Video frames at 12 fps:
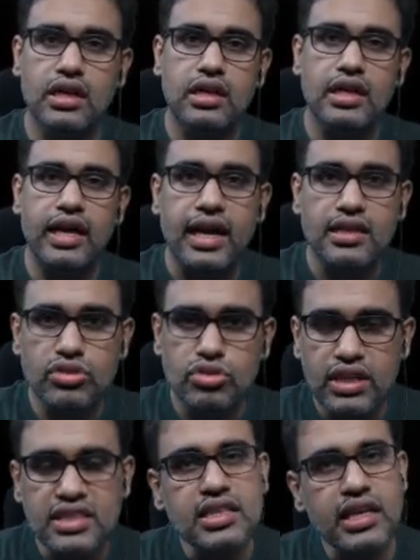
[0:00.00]
As soon
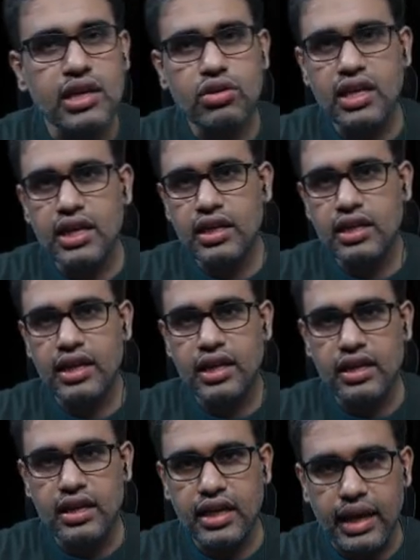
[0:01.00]
as the
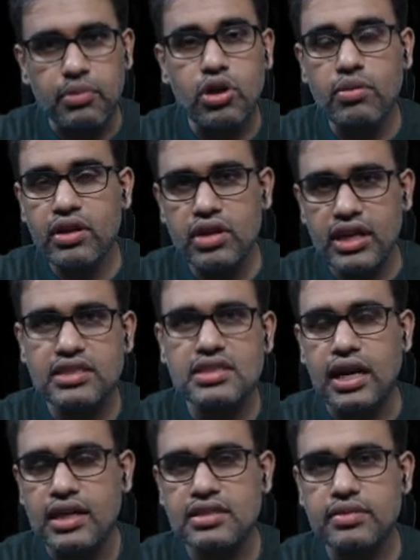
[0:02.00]
abdominal aorta
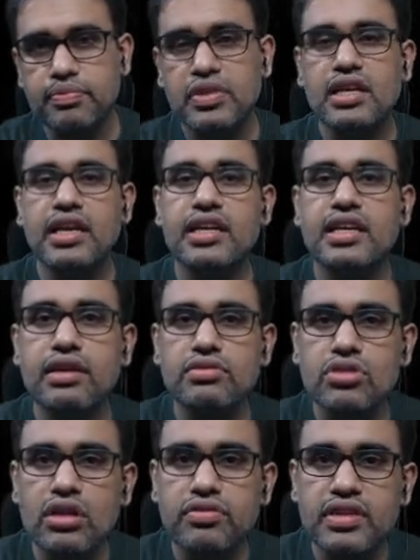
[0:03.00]
starts, it gives
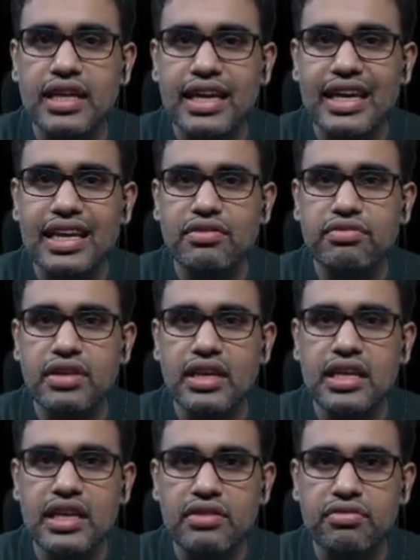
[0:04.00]
off the
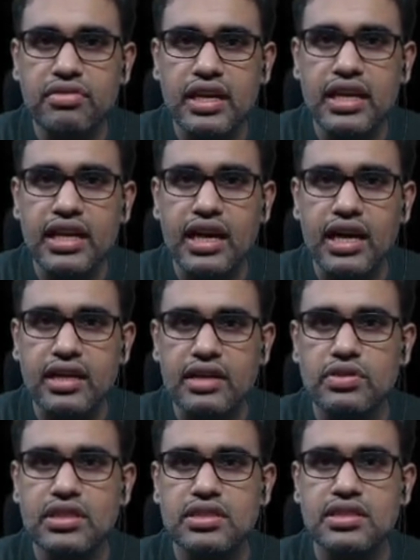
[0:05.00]
inferior phrenic artery,
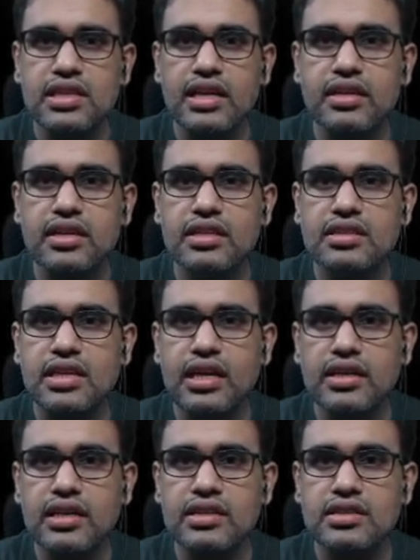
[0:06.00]
which is this artery. This
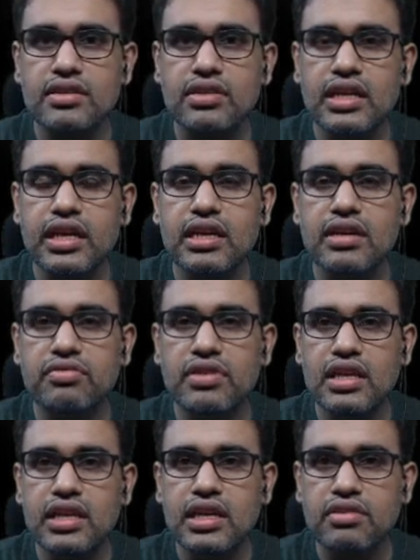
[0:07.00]
artery is our
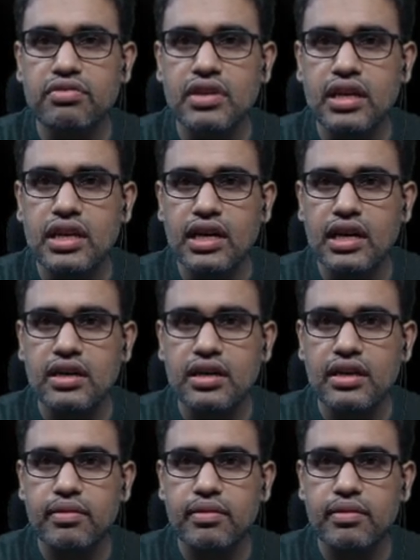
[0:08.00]
inferior phrenic artery.